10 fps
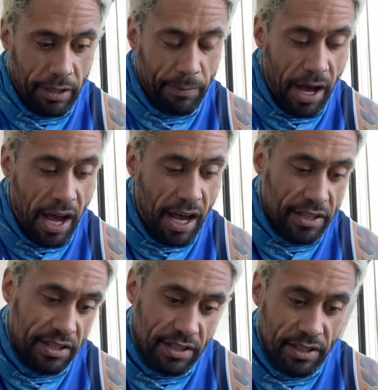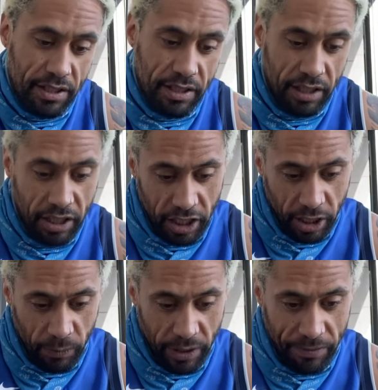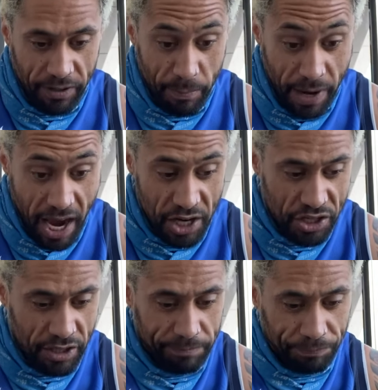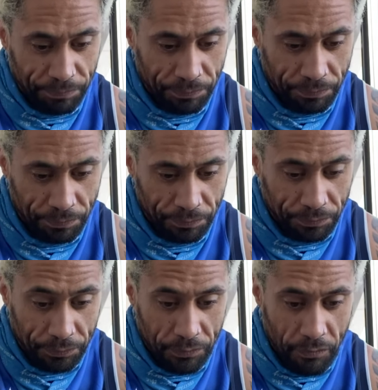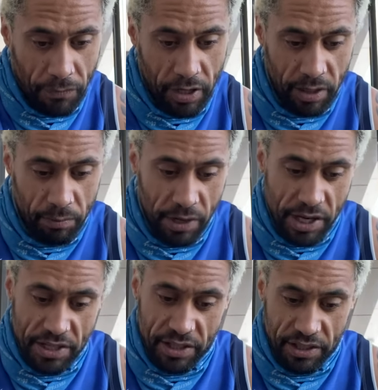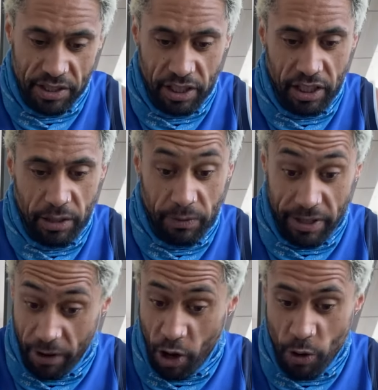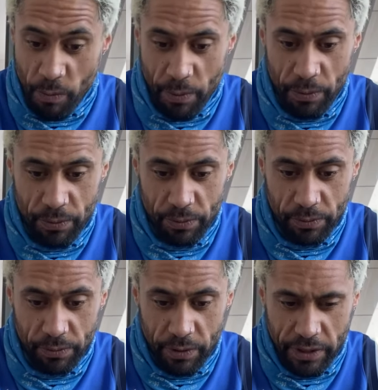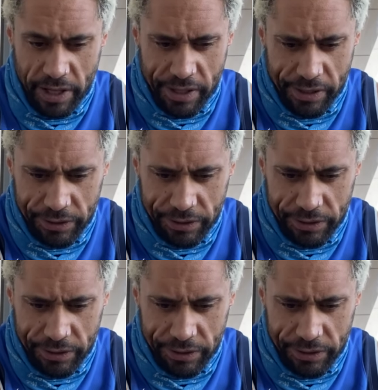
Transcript: Pasts, we have compassion. Present, we have hope. Wow.